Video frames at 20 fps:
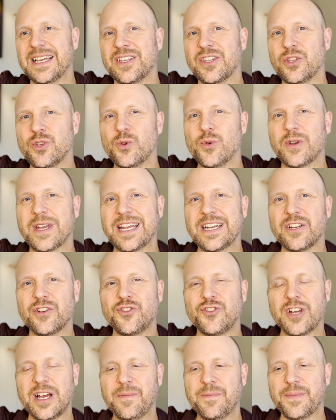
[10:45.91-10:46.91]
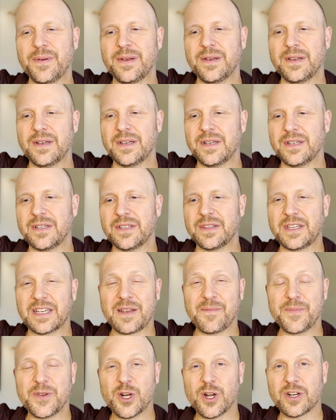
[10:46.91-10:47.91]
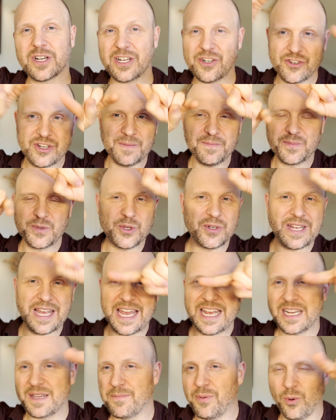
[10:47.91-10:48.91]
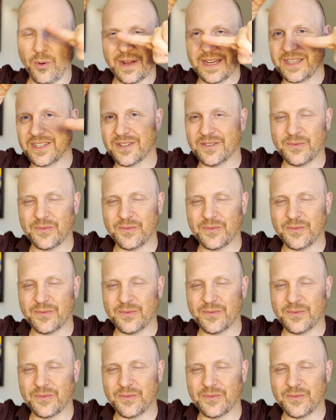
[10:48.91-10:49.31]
The computer can jump you to any point